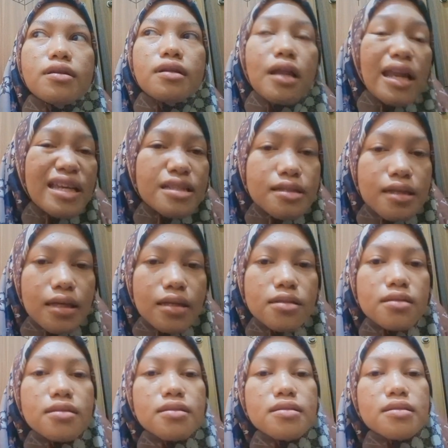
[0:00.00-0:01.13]
last
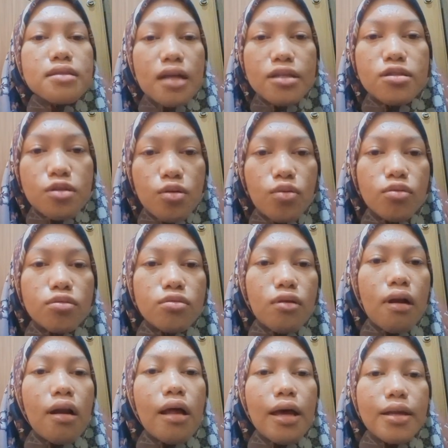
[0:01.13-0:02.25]
is
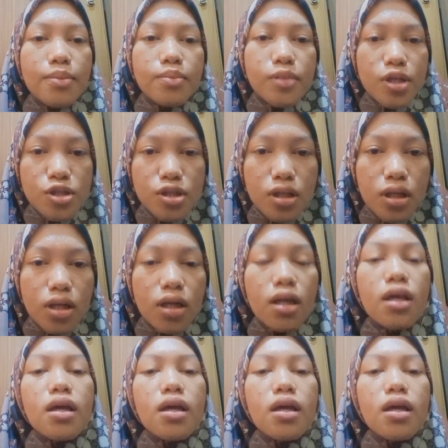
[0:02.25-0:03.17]
transcultural adaptation.